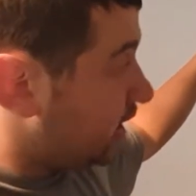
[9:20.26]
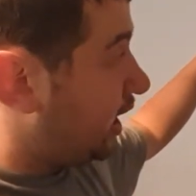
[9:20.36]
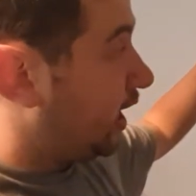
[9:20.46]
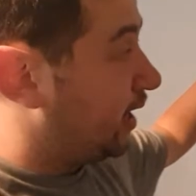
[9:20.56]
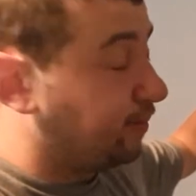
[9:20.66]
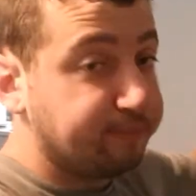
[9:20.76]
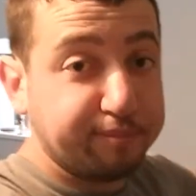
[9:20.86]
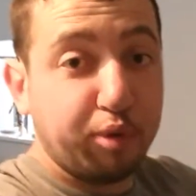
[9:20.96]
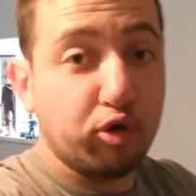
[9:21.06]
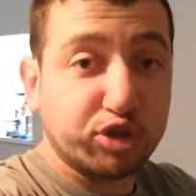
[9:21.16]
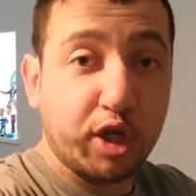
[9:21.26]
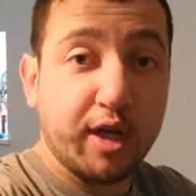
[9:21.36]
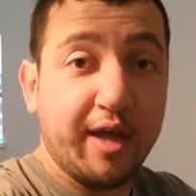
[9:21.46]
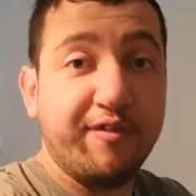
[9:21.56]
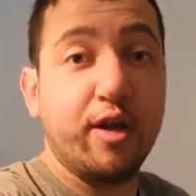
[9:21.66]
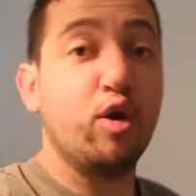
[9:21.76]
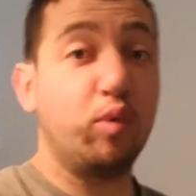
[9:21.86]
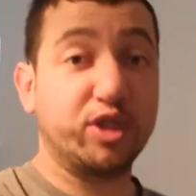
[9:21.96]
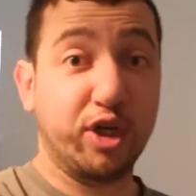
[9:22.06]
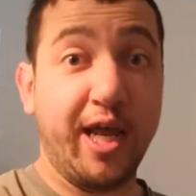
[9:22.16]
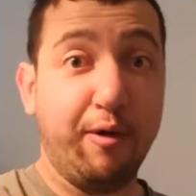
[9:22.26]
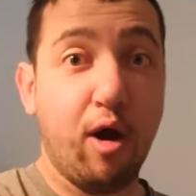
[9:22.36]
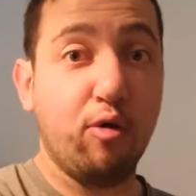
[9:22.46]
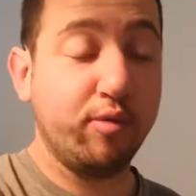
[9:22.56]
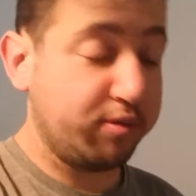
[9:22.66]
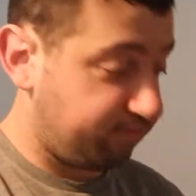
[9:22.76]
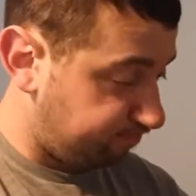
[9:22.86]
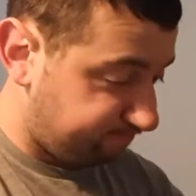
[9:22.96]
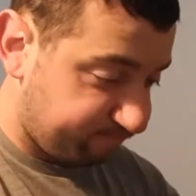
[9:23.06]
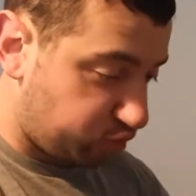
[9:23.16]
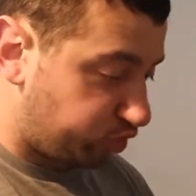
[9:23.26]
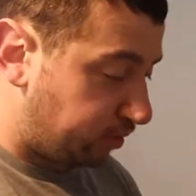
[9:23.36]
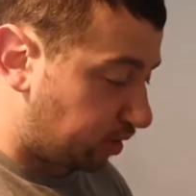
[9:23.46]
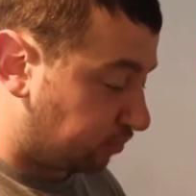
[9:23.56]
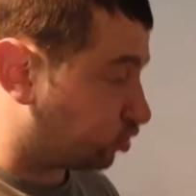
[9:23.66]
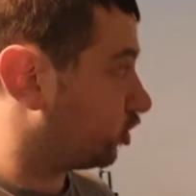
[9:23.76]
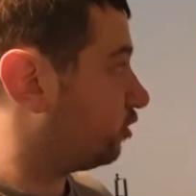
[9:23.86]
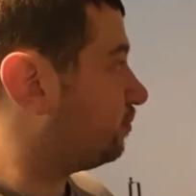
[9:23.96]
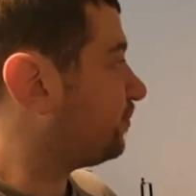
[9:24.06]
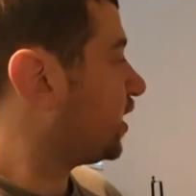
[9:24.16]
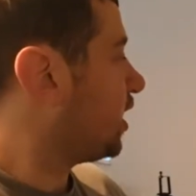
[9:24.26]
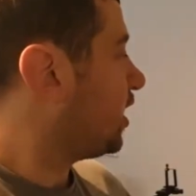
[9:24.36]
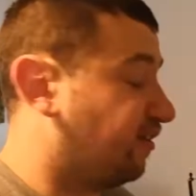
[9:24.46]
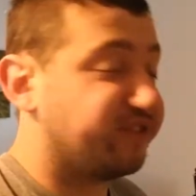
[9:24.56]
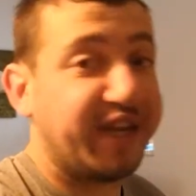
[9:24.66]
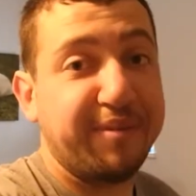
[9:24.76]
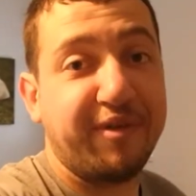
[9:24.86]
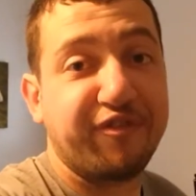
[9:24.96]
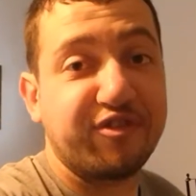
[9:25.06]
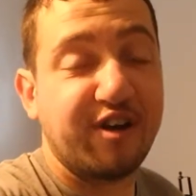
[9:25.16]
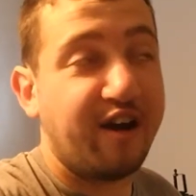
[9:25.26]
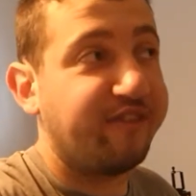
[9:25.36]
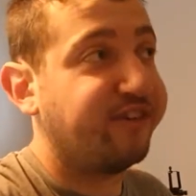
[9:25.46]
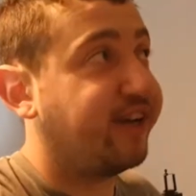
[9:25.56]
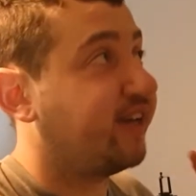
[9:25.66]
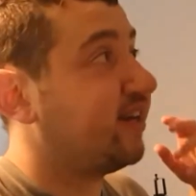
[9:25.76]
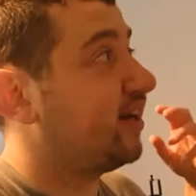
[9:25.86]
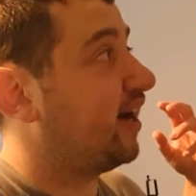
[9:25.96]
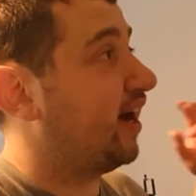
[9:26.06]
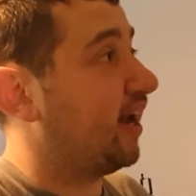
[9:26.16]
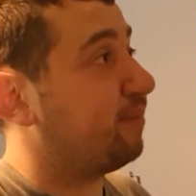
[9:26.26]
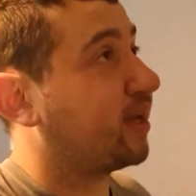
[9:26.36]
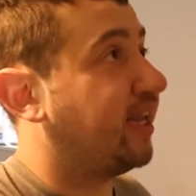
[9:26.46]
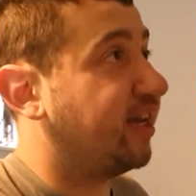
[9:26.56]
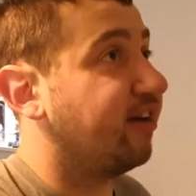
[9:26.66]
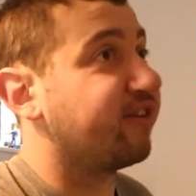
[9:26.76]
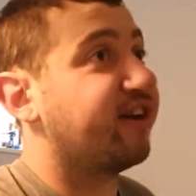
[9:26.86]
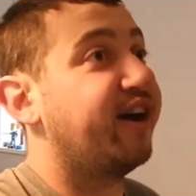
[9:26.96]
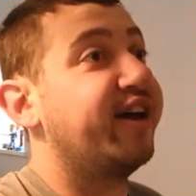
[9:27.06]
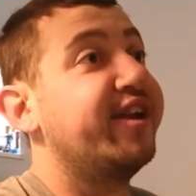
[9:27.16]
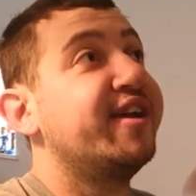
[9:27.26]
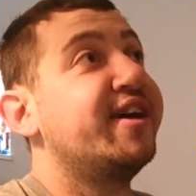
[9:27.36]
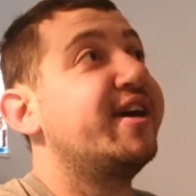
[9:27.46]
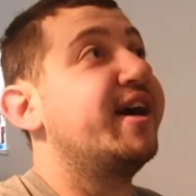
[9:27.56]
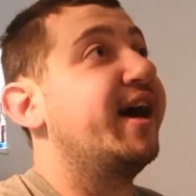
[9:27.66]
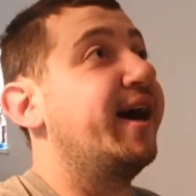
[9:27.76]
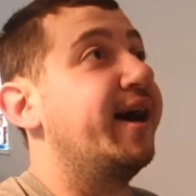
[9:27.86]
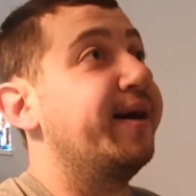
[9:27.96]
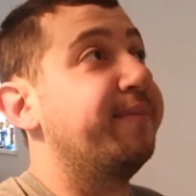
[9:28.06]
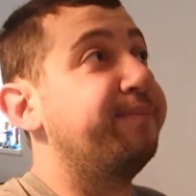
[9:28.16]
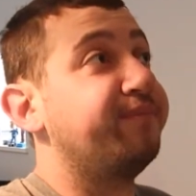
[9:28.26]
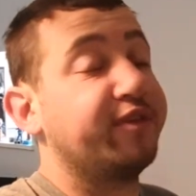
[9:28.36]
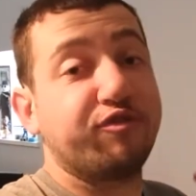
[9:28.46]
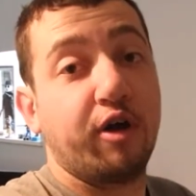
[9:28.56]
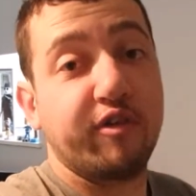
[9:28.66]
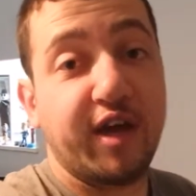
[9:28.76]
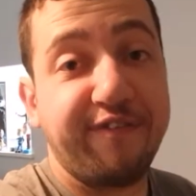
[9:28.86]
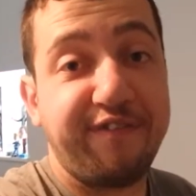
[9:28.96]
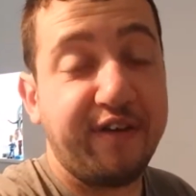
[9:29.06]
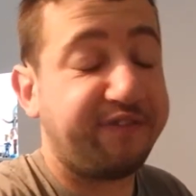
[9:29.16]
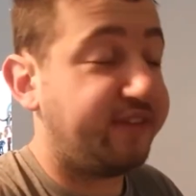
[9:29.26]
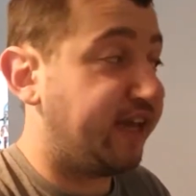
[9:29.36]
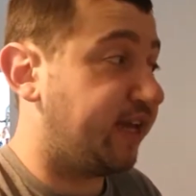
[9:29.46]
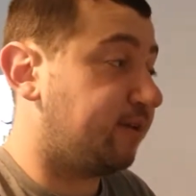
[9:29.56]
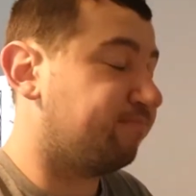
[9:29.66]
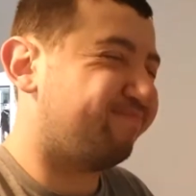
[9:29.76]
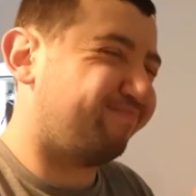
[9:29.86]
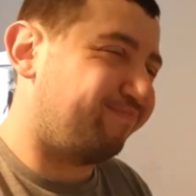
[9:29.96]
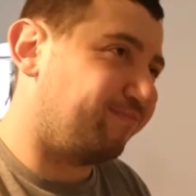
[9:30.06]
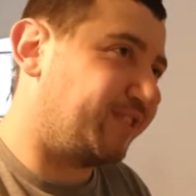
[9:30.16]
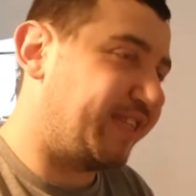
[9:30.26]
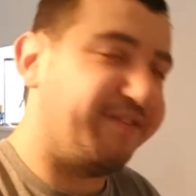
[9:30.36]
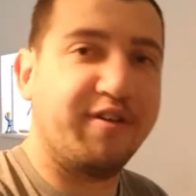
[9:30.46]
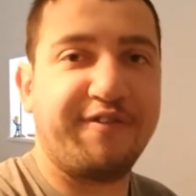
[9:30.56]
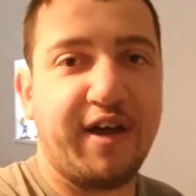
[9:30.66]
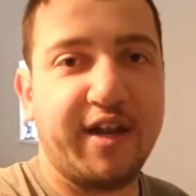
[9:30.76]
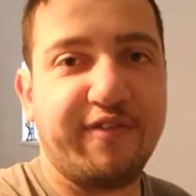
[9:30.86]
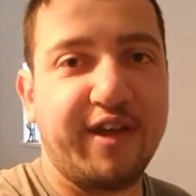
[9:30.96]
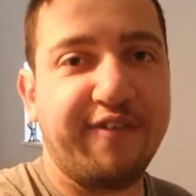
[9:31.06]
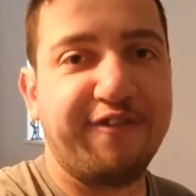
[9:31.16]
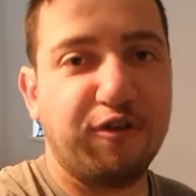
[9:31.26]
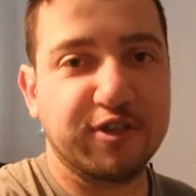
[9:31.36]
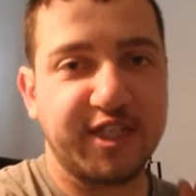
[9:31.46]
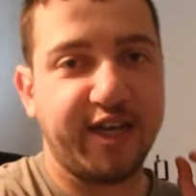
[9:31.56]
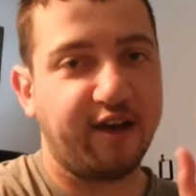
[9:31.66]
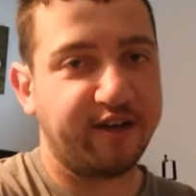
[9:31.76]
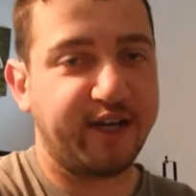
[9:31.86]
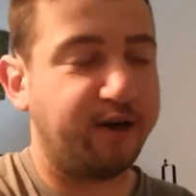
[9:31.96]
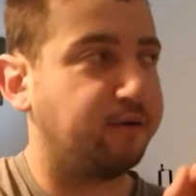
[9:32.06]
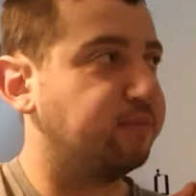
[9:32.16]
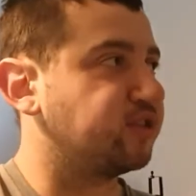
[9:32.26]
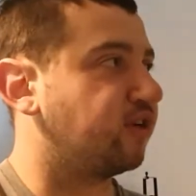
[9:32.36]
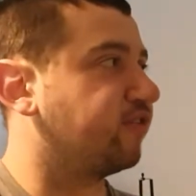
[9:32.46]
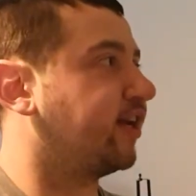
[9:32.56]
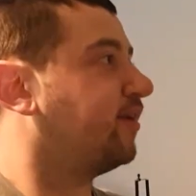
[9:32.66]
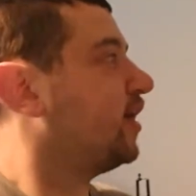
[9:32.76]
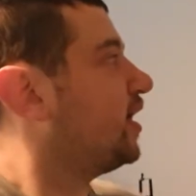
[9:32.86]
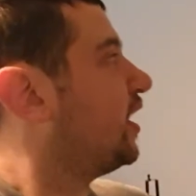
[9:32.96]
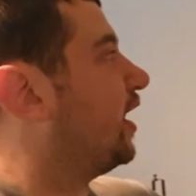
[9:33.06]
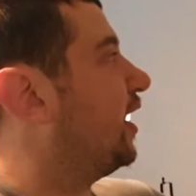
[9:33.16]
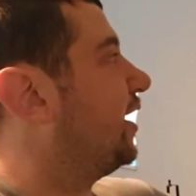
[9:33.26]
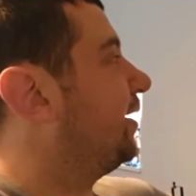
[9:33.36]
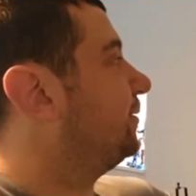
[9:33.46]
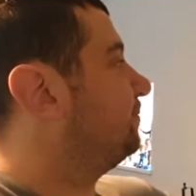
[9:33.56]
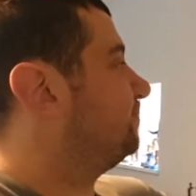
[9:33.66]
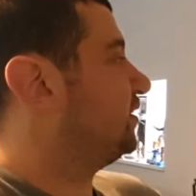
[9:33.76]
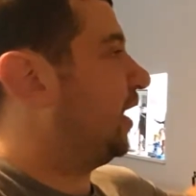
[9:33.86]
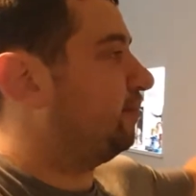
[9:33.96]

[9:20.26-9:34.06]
Porsche 911, which I now own, dream come true. Obviously there'd be Ferrari, Lamborghini Huracan, Ferrari F50. Was never a fan of the F40, I know, I'm sorry. Yeah,